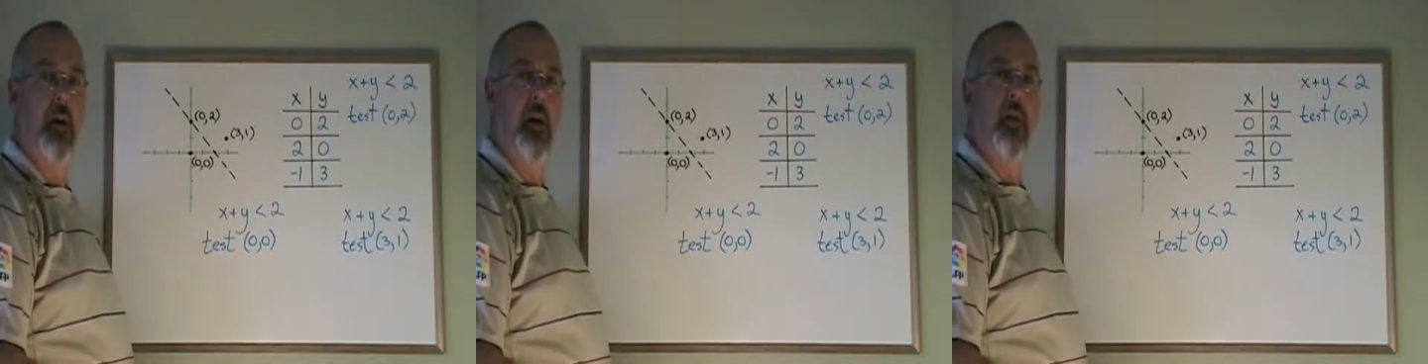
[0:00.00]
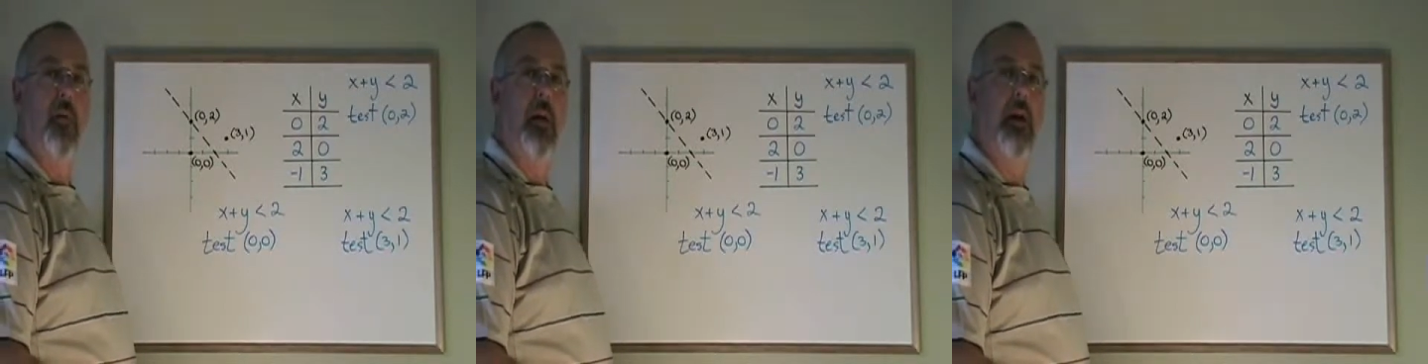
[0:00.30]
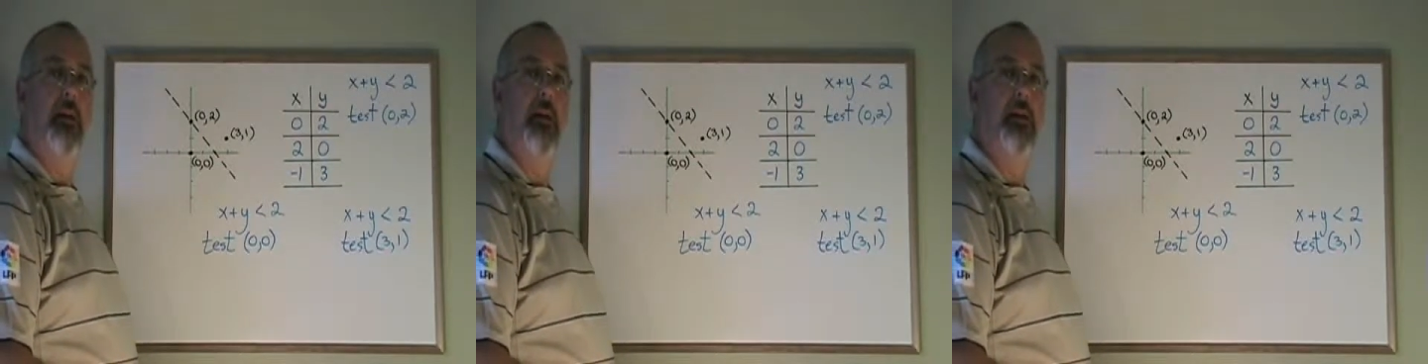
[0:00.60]
we get
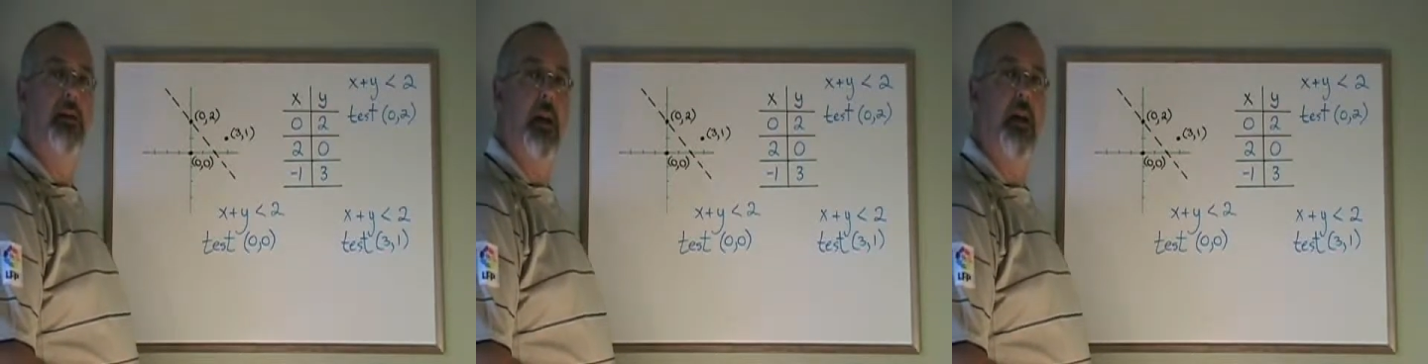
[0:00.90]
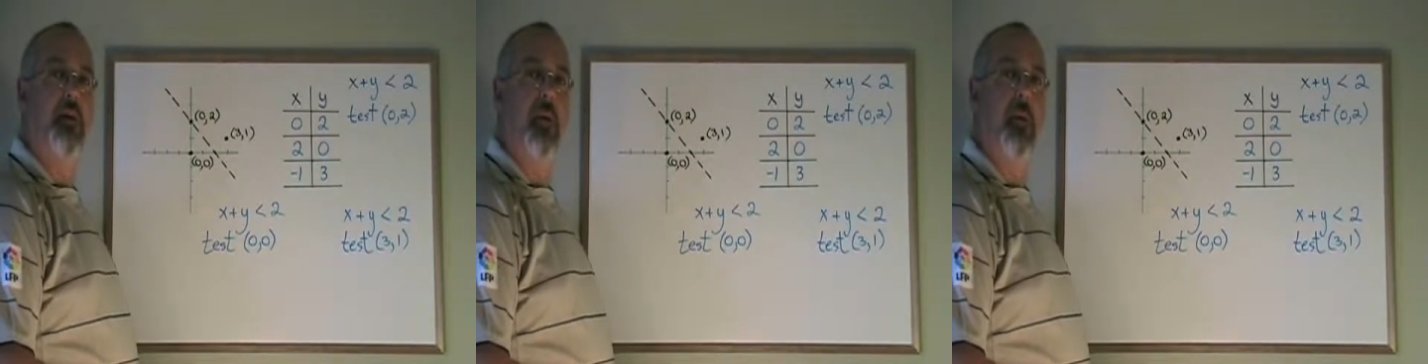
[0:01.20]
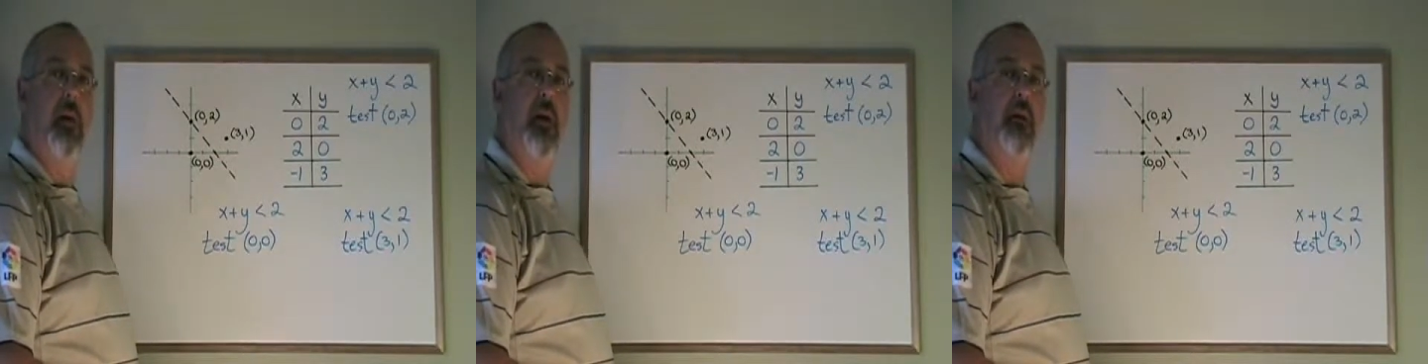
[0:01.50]
to the stage where we
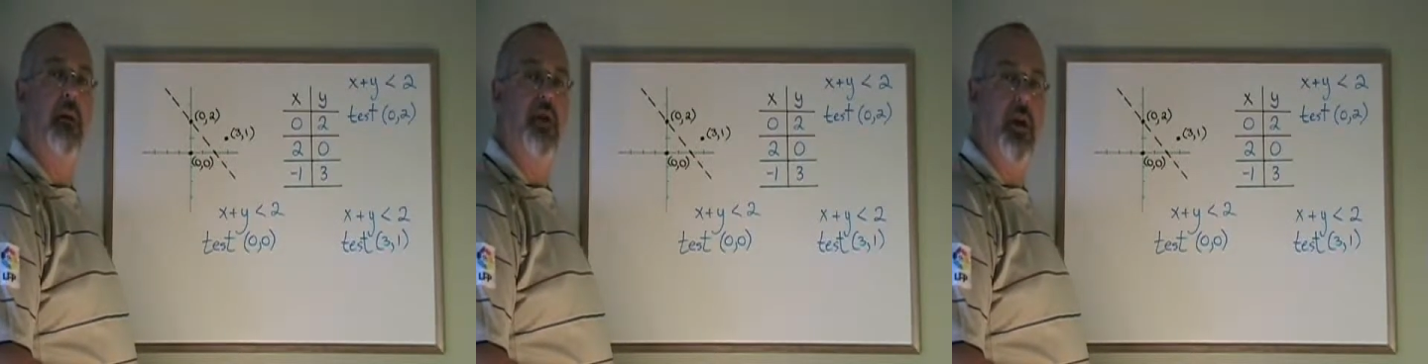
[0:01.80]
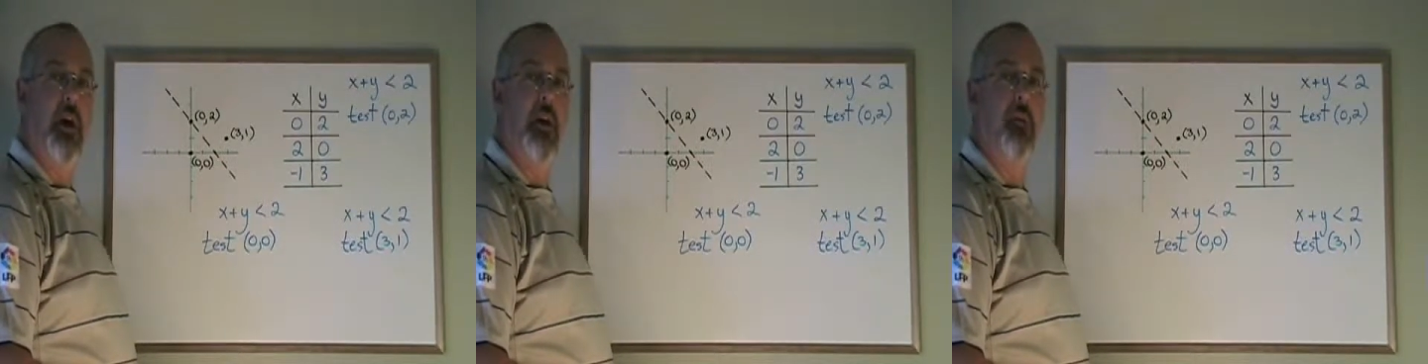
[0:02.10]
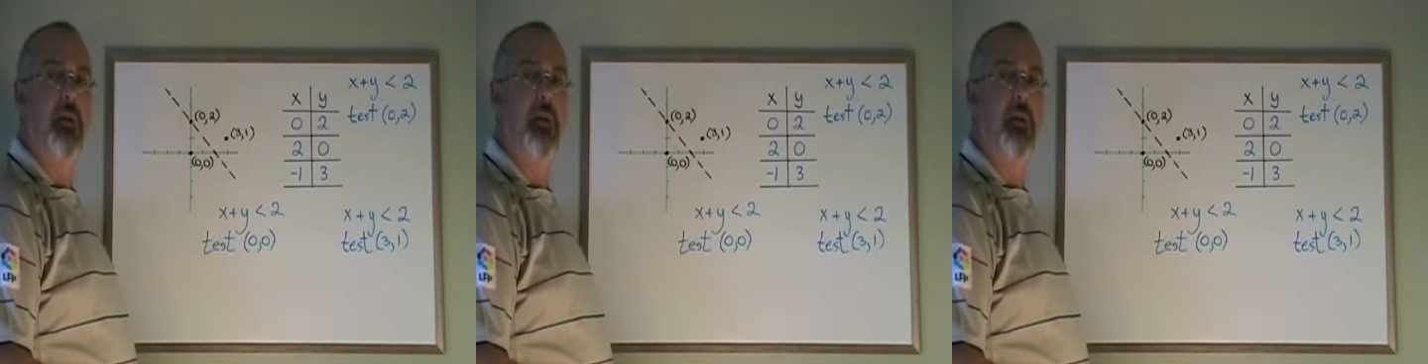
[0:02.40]
have to shade one